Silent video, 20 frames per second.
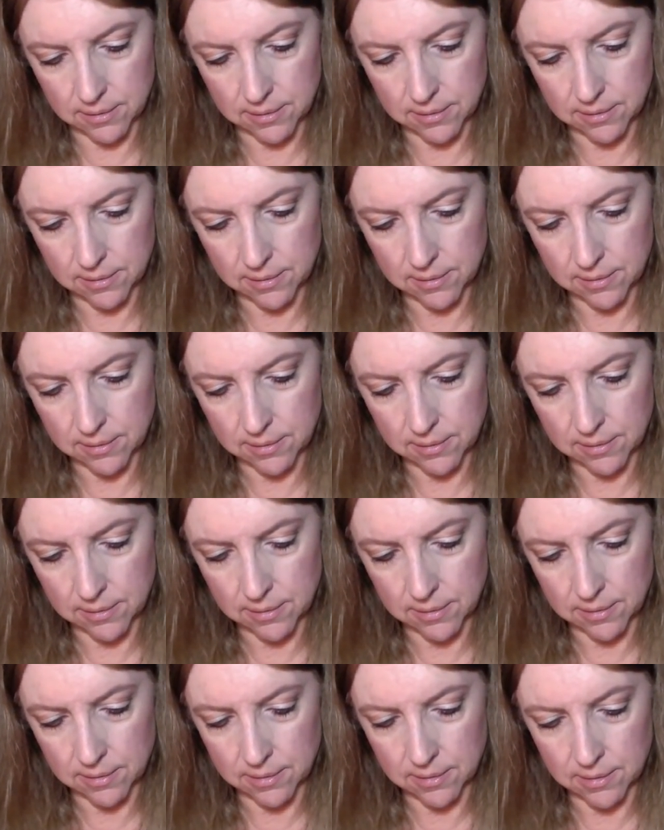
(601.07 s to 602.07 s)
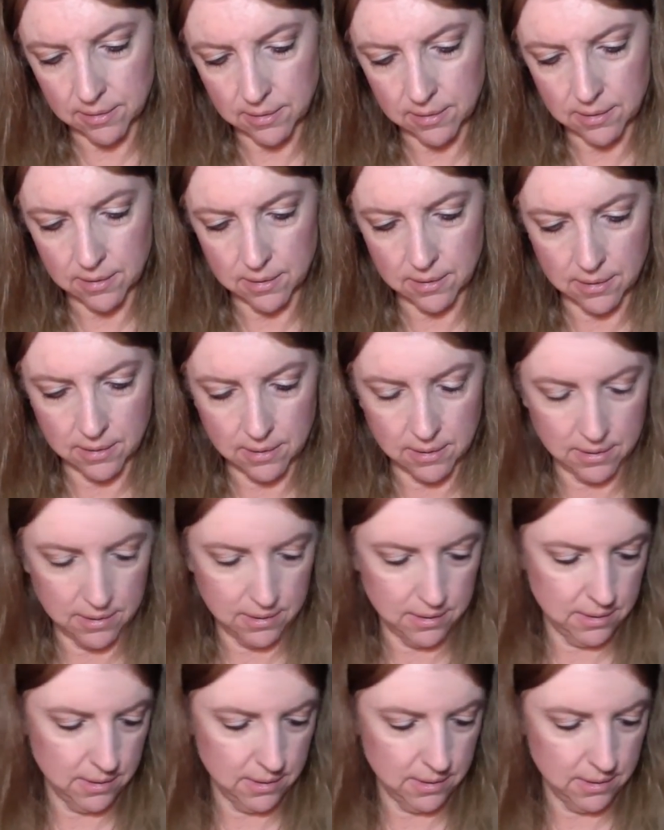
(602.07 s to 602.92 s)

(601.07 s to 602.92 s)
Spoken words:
(no one is talking)